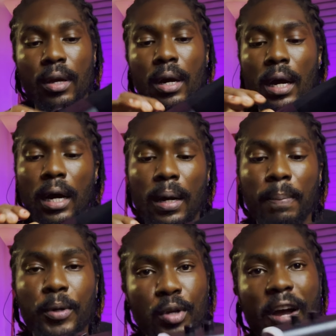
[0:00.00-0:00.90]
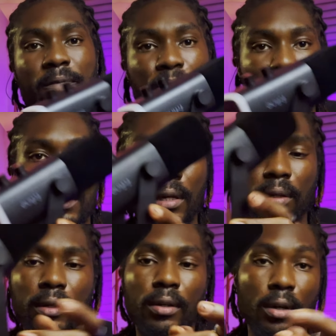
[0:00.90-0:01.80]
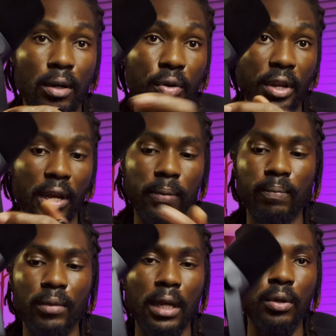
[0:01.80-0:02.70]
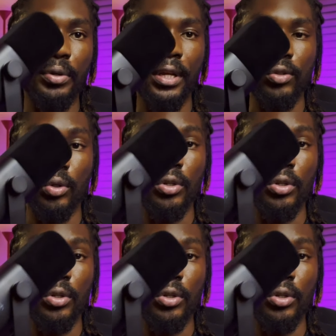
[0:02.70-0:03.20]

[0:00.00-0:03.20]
but you have metal on here and on here, so